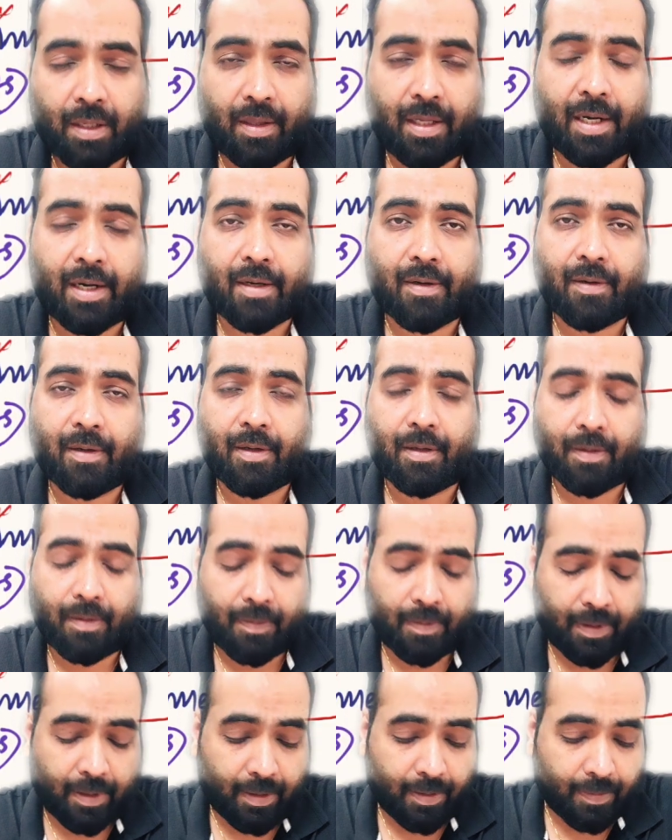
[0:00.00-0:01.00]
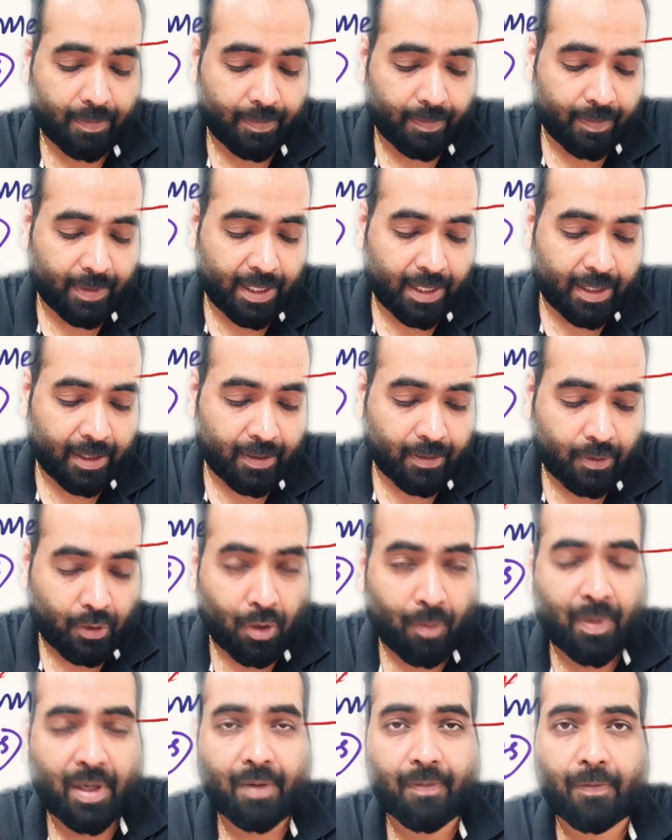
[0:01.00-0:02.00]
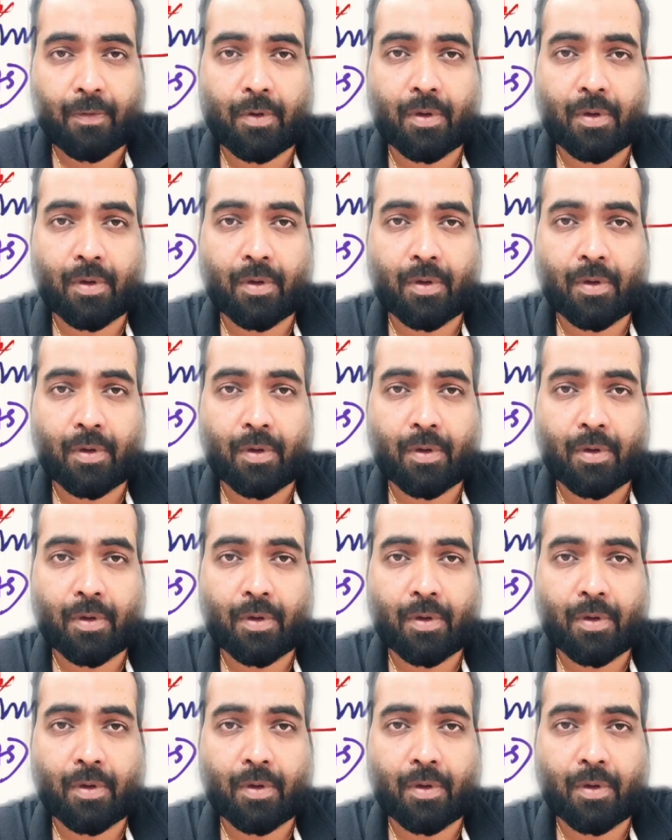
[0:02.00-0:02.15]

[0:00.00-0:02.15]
that are common